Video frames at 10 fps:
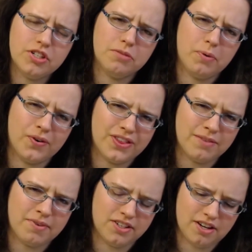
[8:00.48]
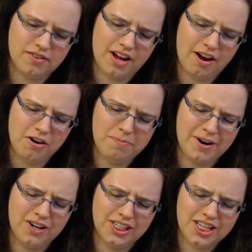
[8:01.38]
support them because I heard
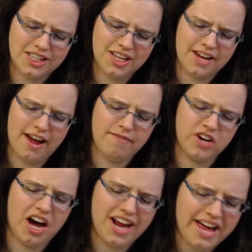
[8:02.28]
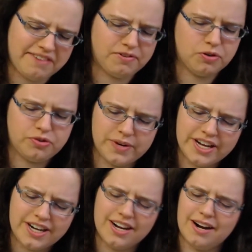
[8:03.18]
apparently that they have not had a first
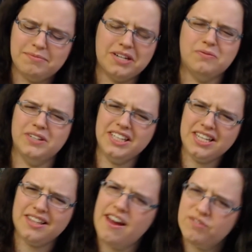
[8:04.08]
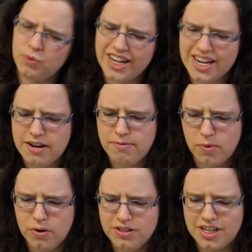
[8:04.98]
win, and I'm like, really? They haven't won any
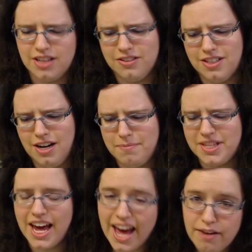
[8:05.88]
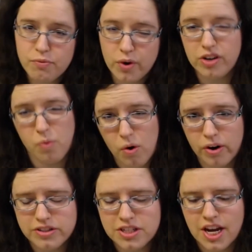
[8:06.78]
awards? And I looked it up, and they have won
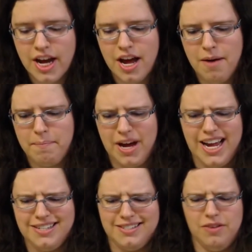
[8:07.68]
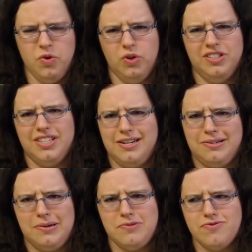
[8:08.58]
awards, but I guess awards that
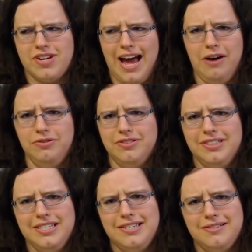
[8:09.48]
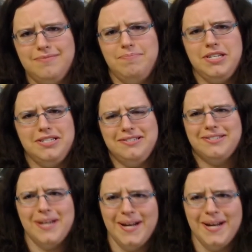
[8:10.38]
don't count in this business.